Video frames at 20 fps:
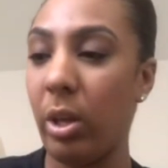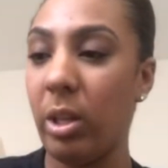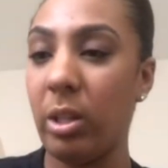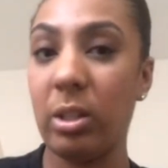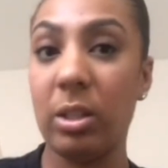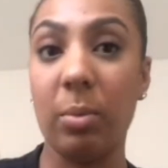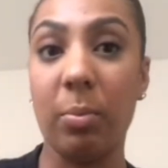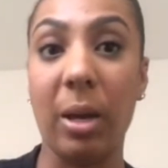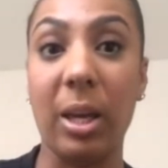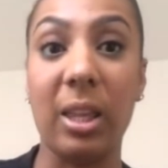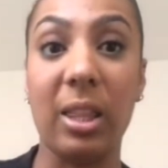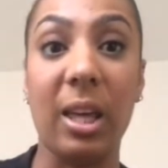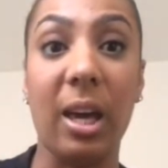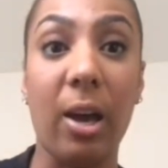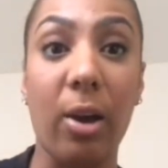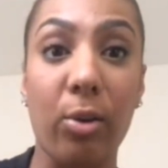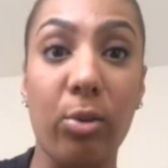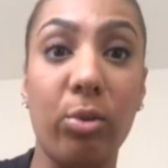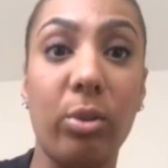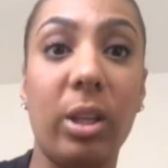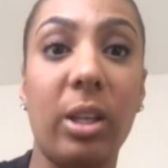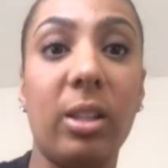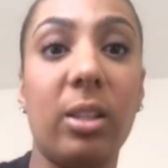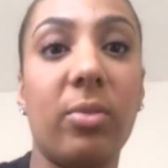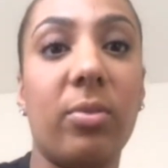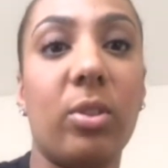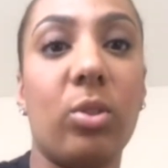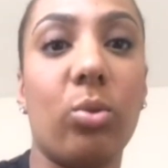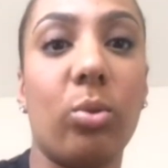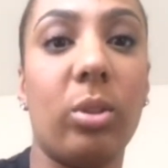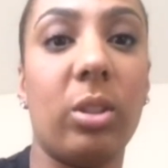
to make their own individual